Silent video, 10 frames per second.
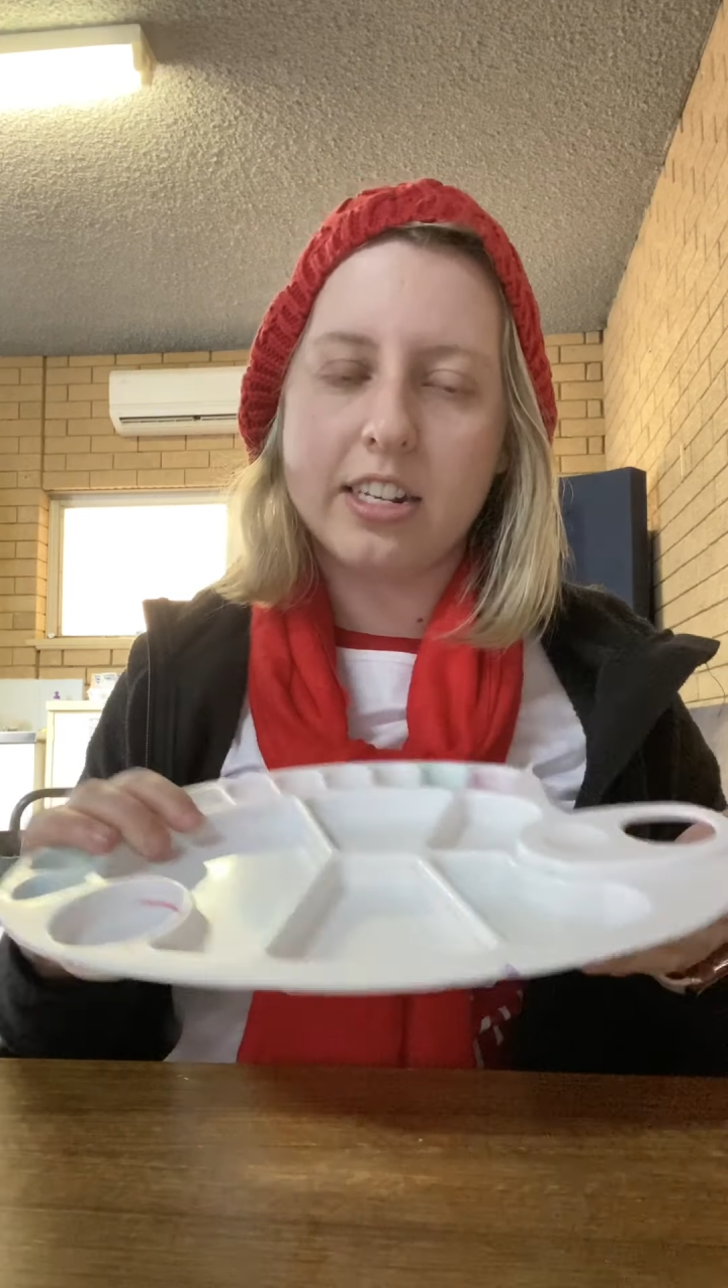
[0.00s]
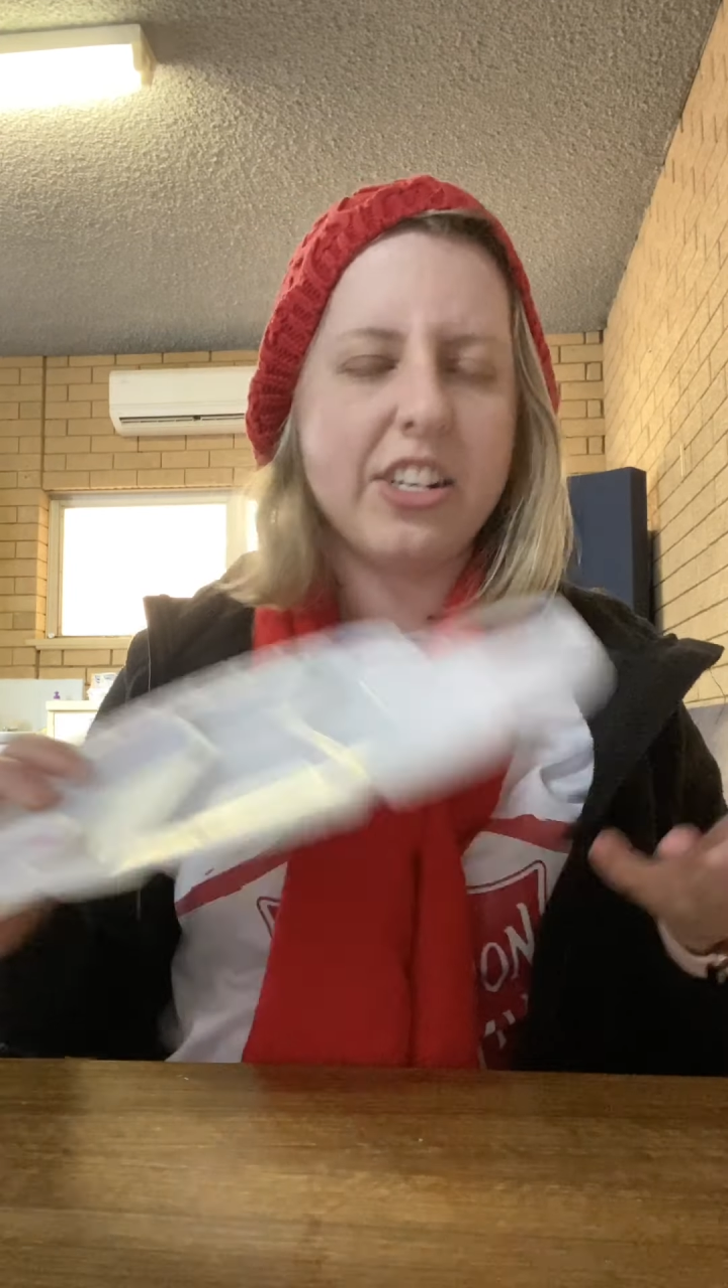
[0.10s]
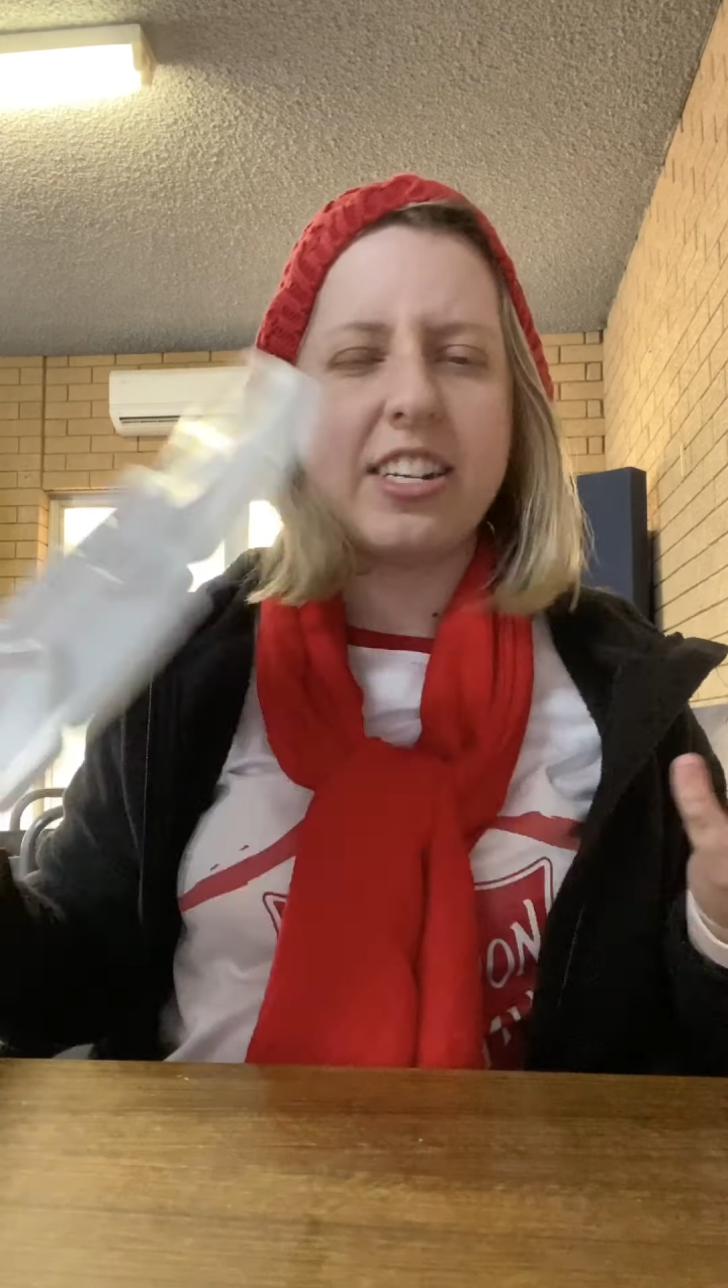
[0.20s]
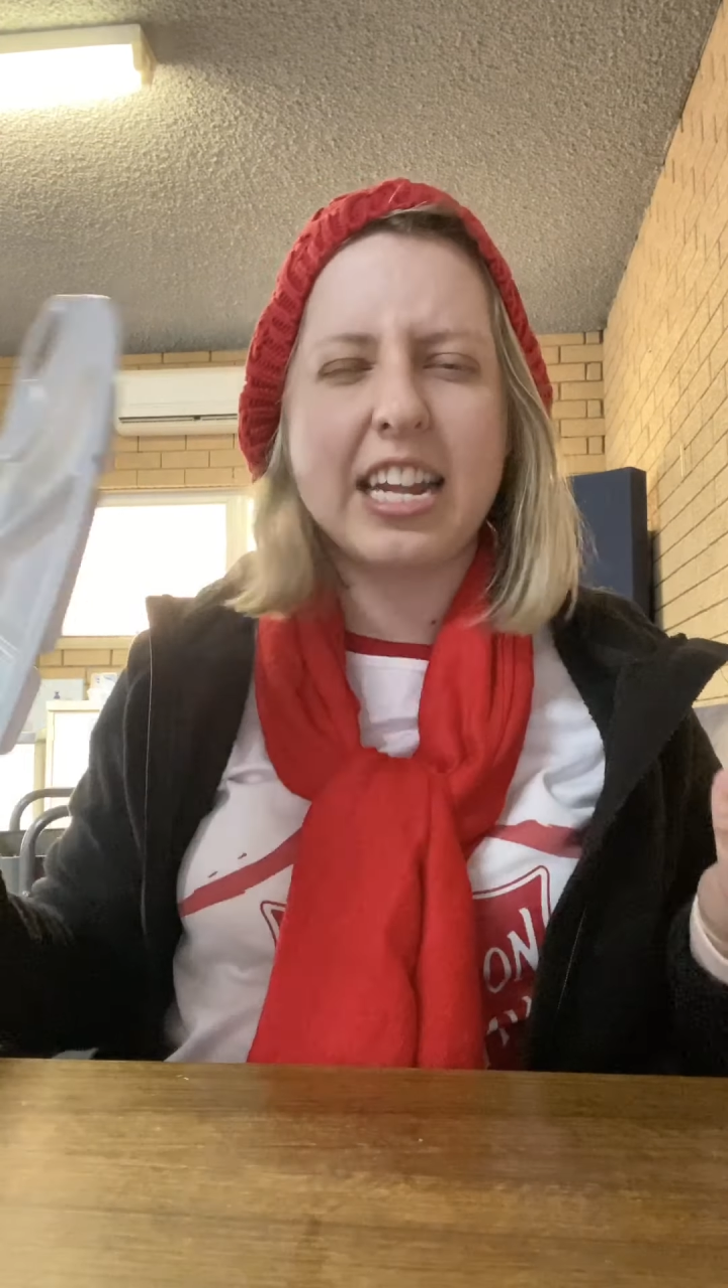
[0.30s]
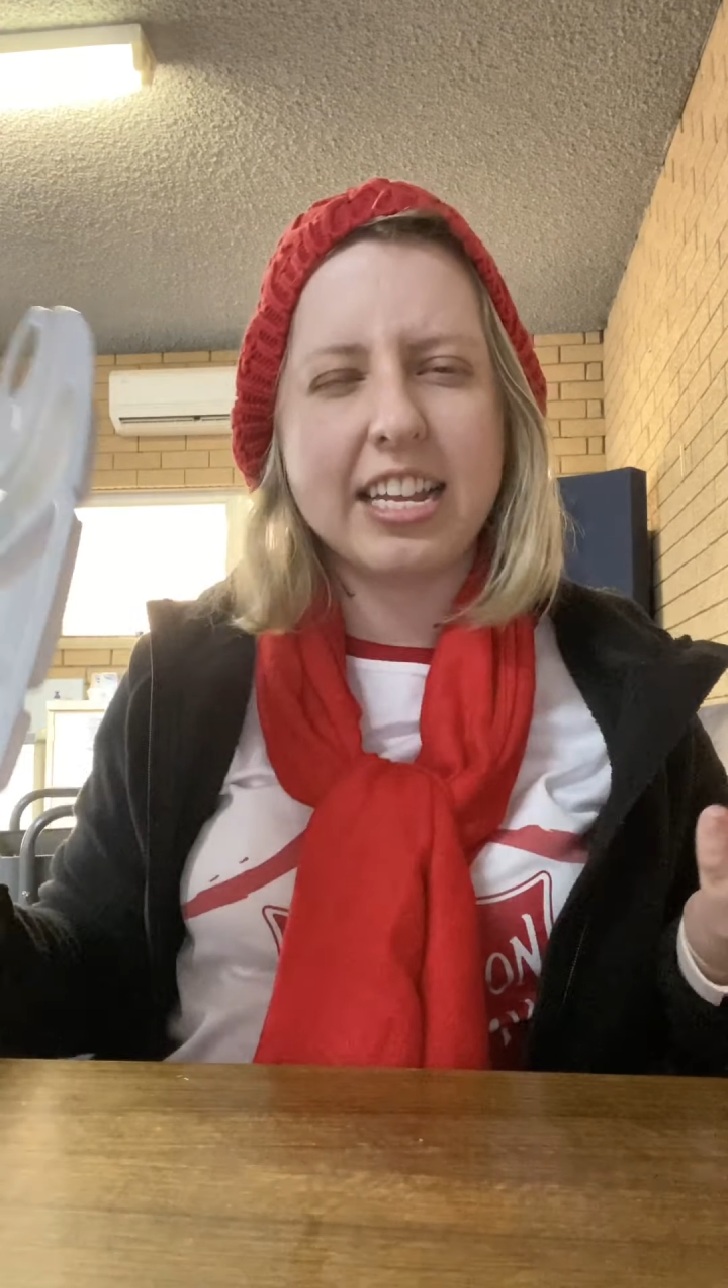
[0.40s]
It's
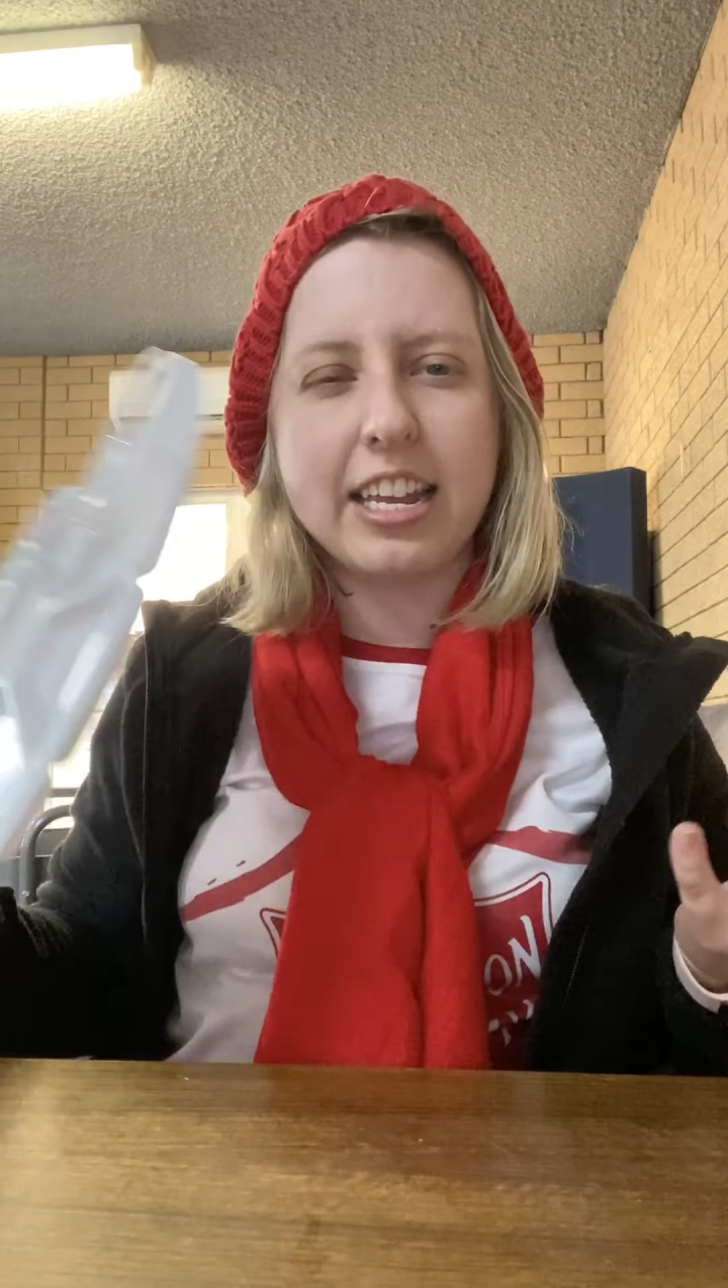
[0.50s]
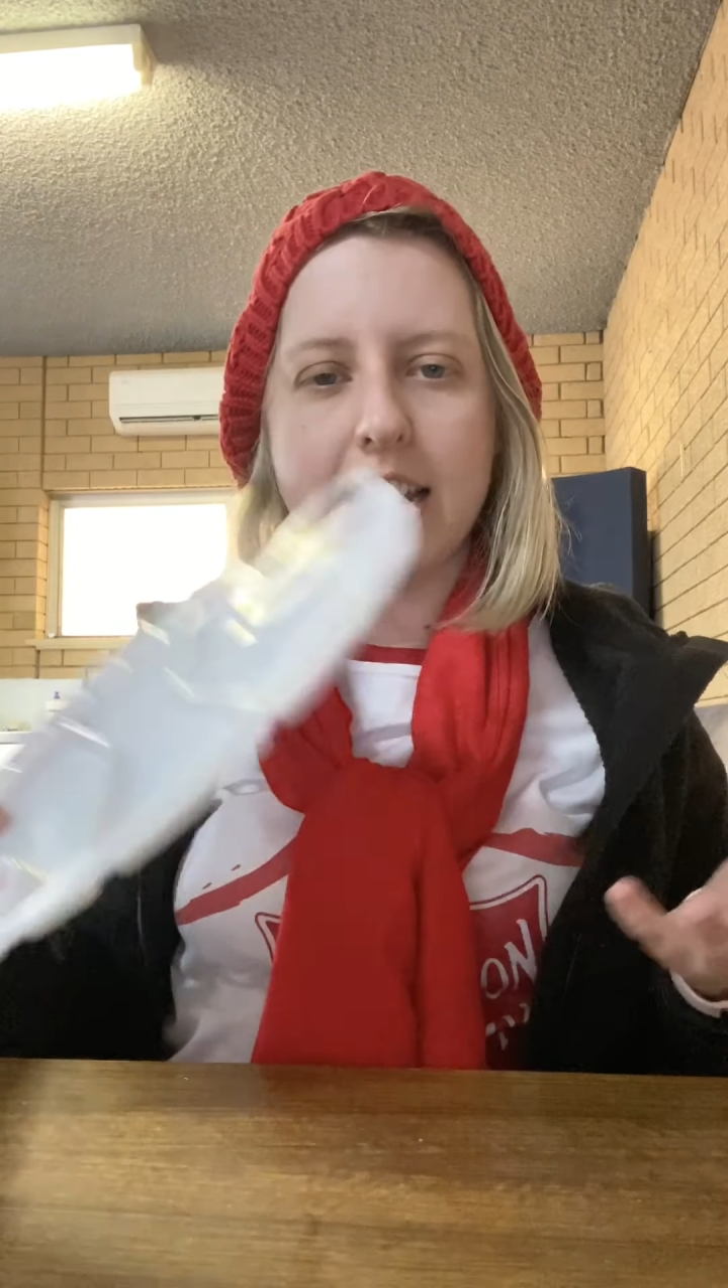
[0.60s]
just easy